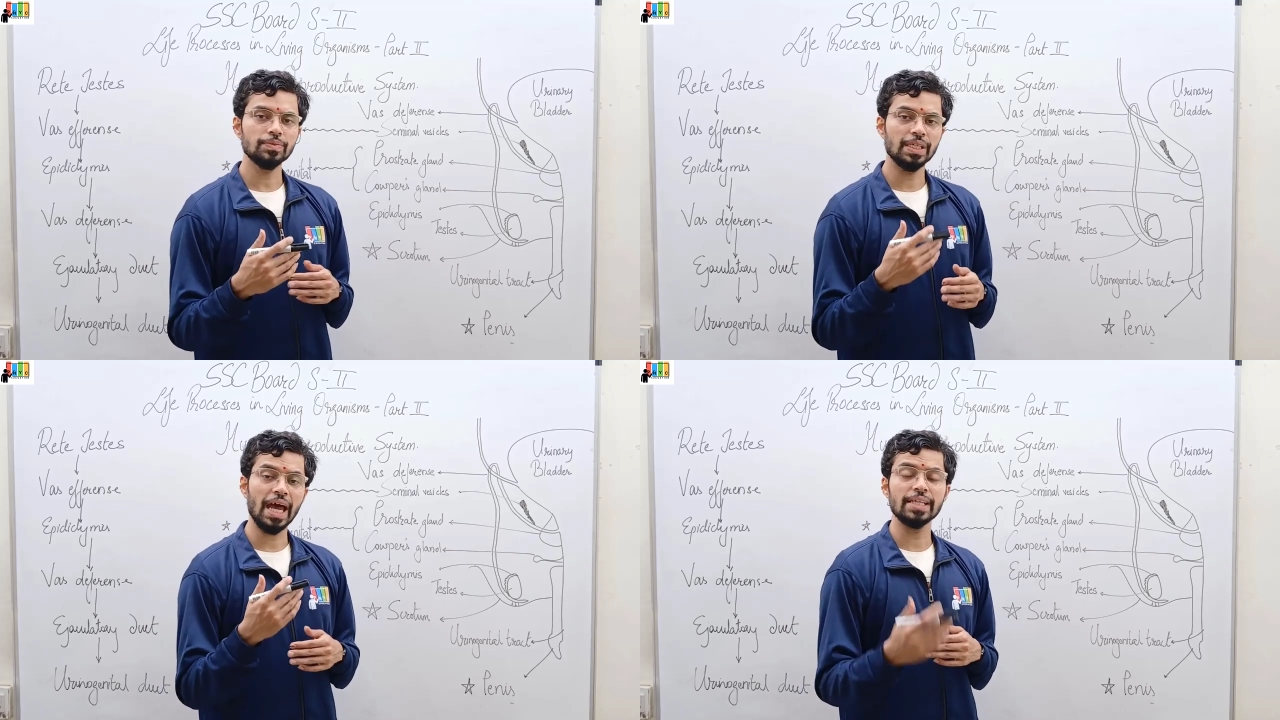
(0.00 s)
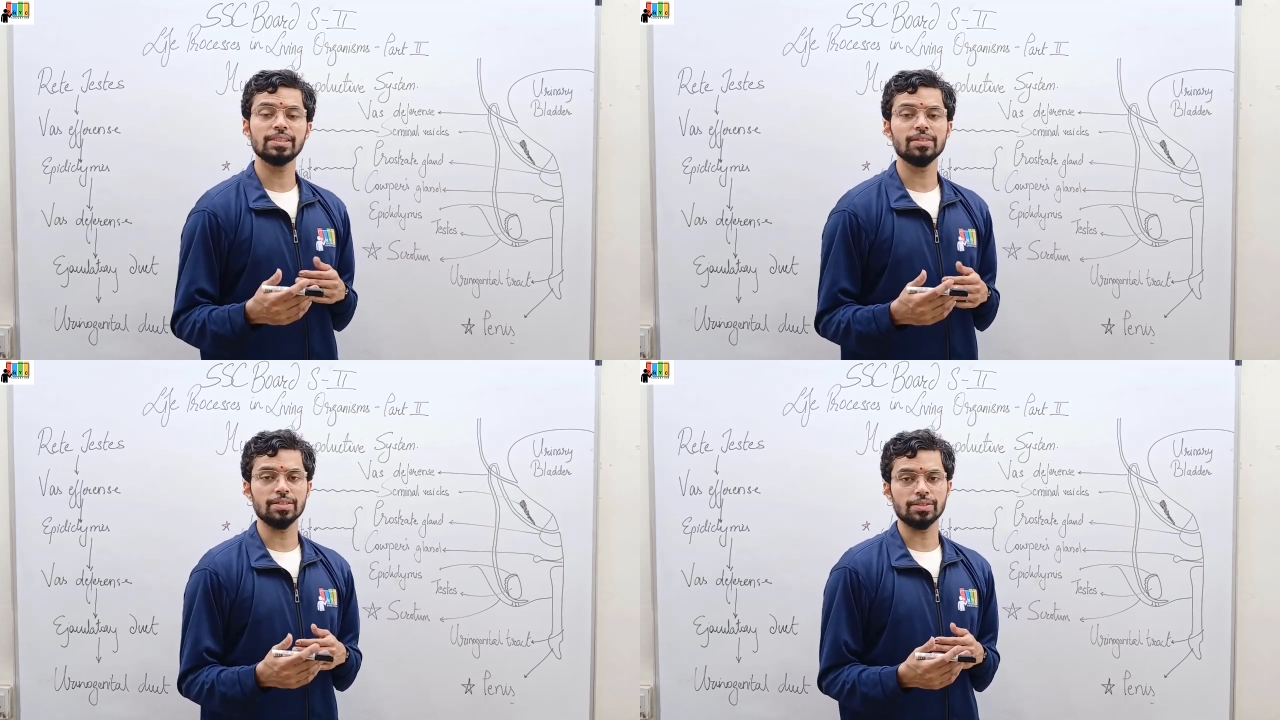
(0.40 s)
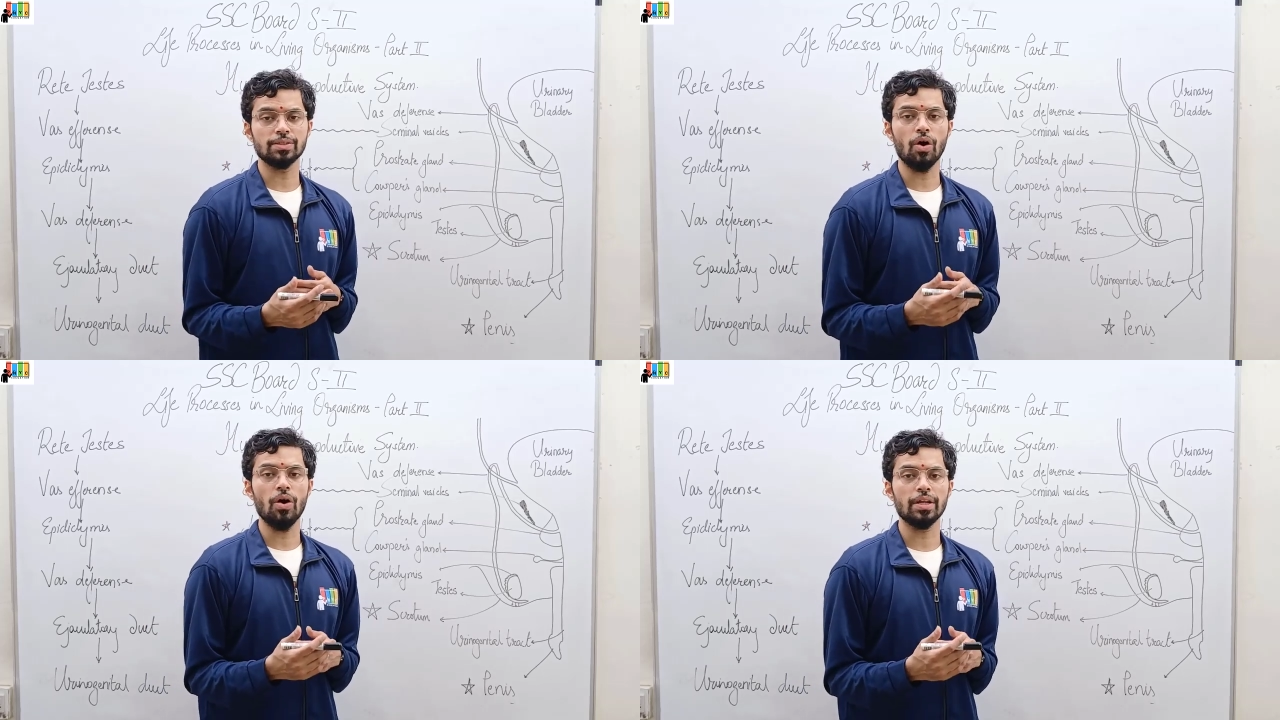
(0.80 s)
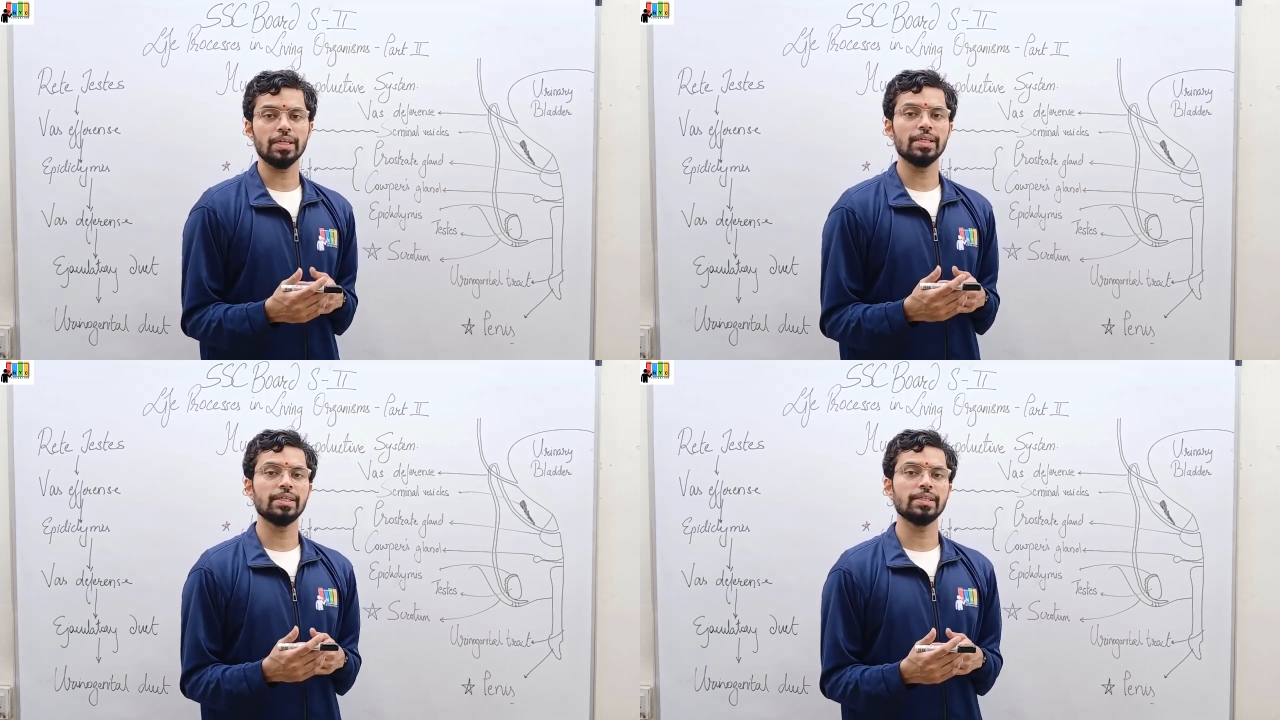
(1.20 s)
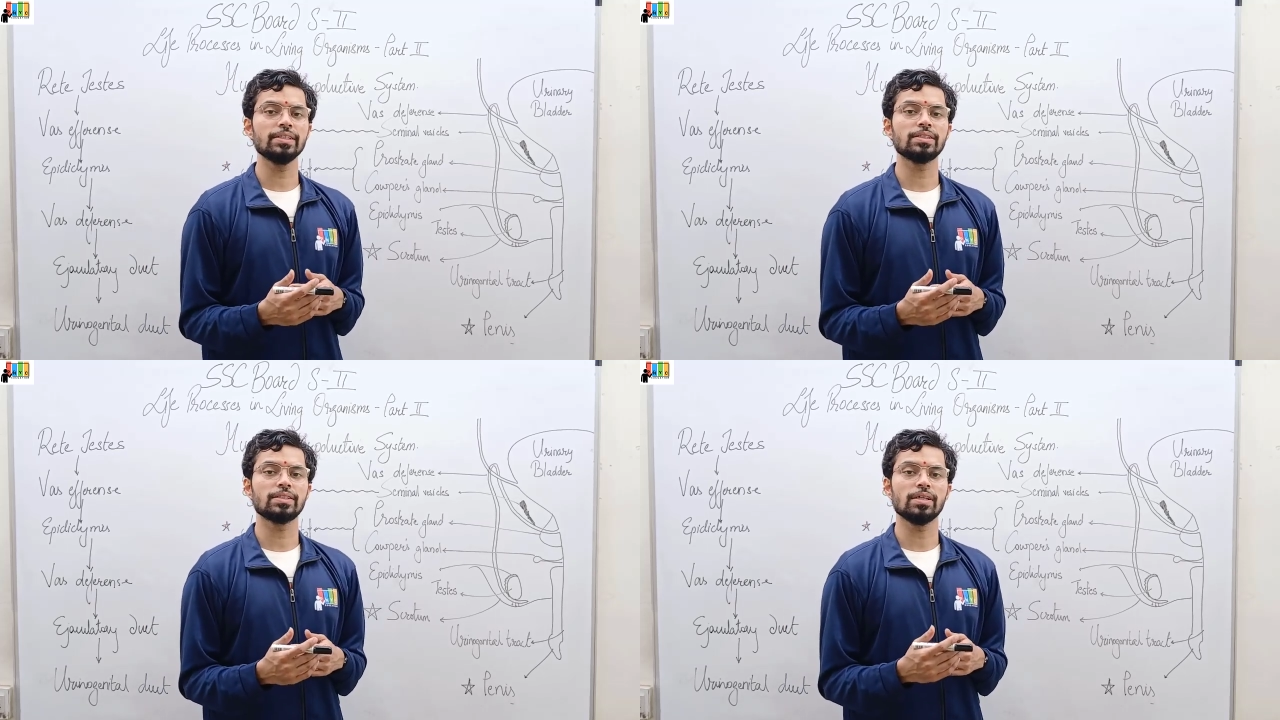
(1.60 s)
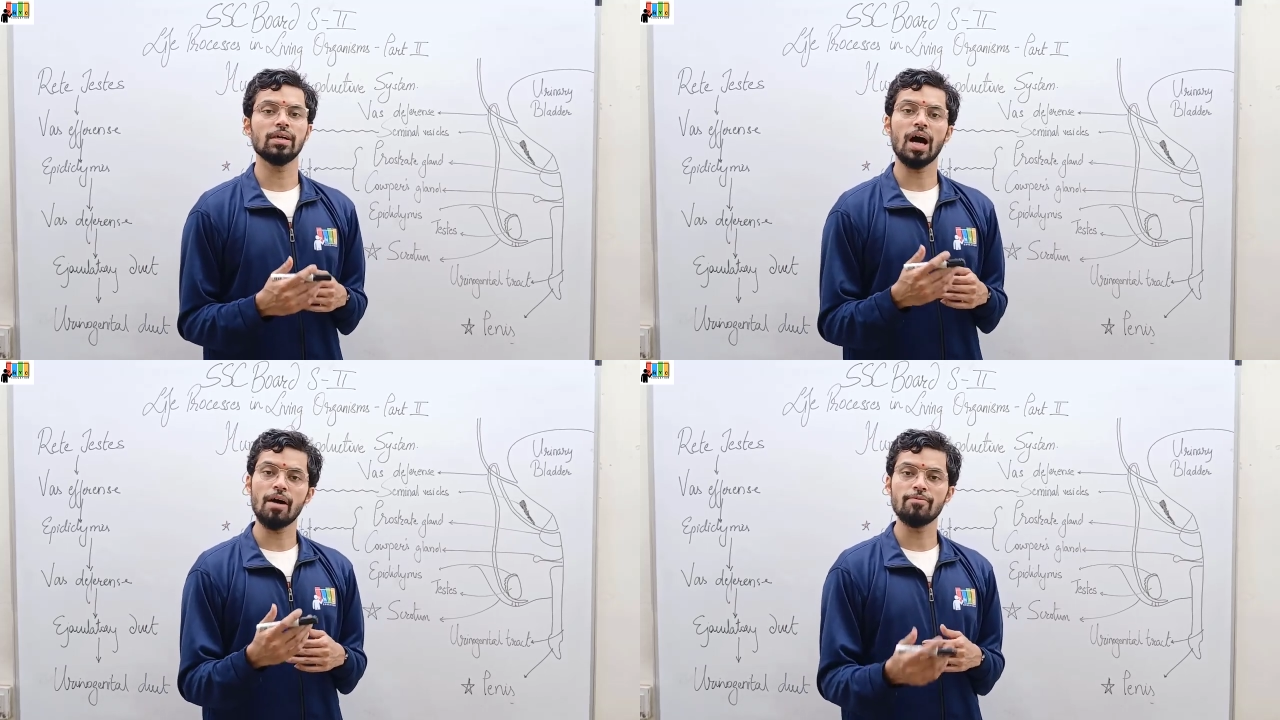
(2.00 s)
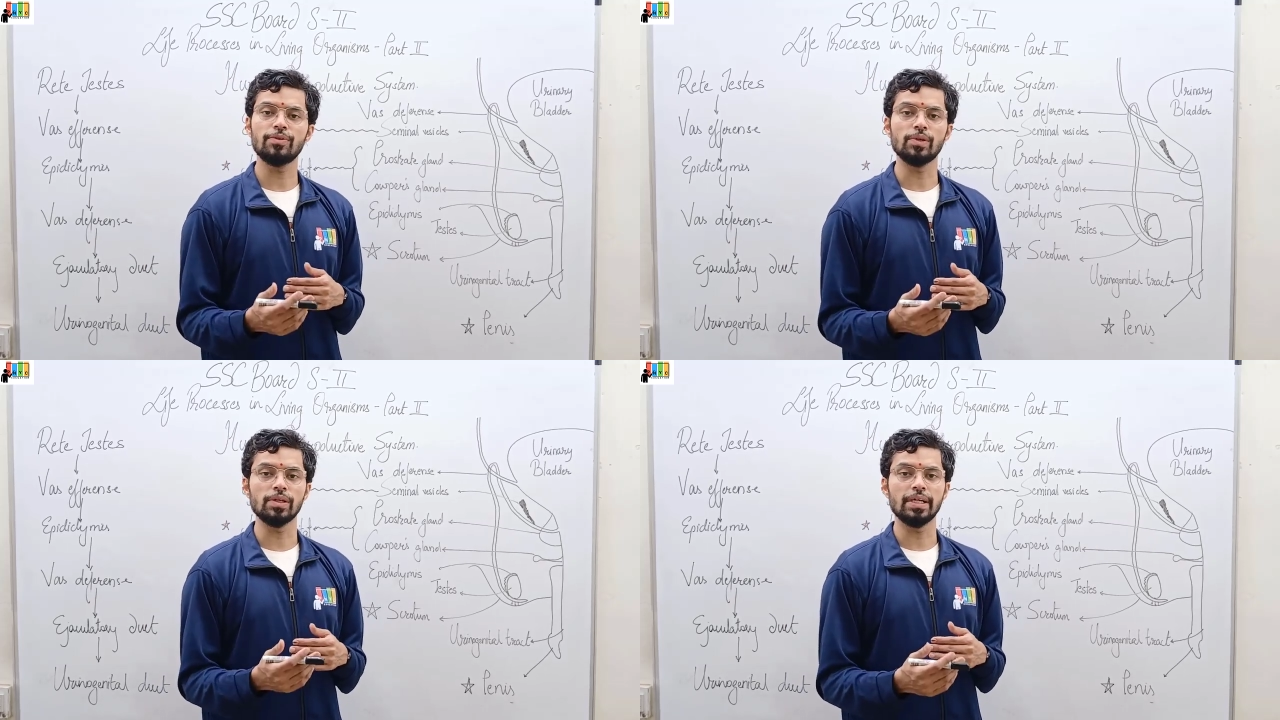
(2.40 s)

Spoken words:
cancerous, or then it is harmful.